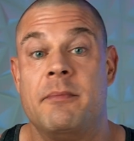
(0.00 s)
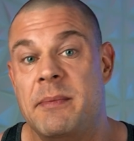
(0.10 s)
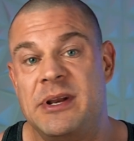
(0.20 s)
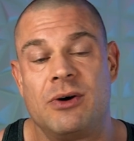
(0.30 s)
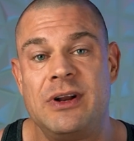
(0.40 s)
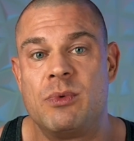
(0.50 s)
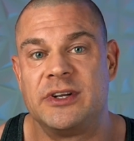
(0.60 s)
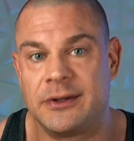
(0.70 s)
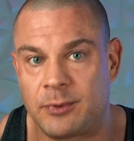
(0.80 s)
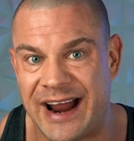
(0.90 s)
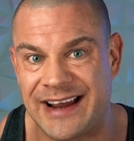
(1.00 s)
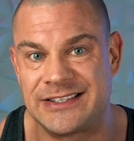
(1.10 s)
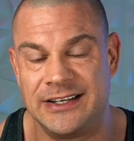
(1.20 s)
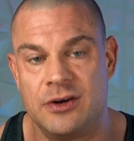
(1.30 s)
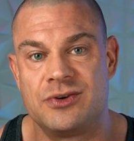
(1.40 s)
Maybe the only one that we're
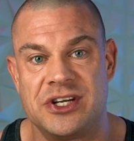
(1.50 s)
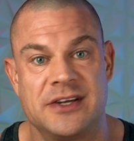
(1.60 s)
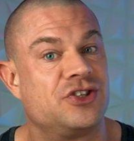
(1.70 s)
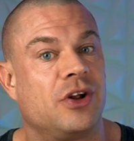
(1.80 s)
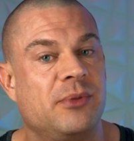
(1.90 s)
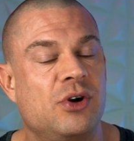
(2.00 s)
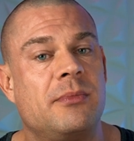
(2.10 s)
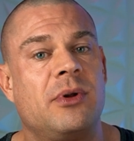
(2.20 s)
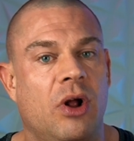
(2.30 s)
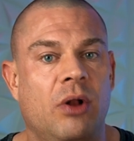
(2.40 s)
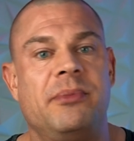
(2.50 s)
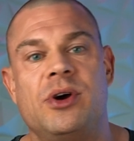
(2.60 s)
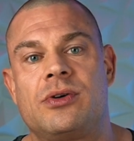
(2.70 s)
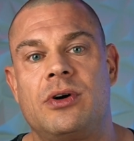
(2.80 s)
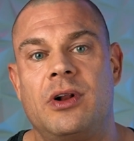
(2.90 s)
actually using is salbutamol,
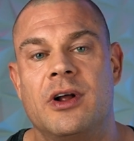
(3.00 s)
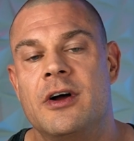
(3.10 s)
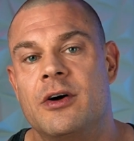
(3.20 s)
albuterol,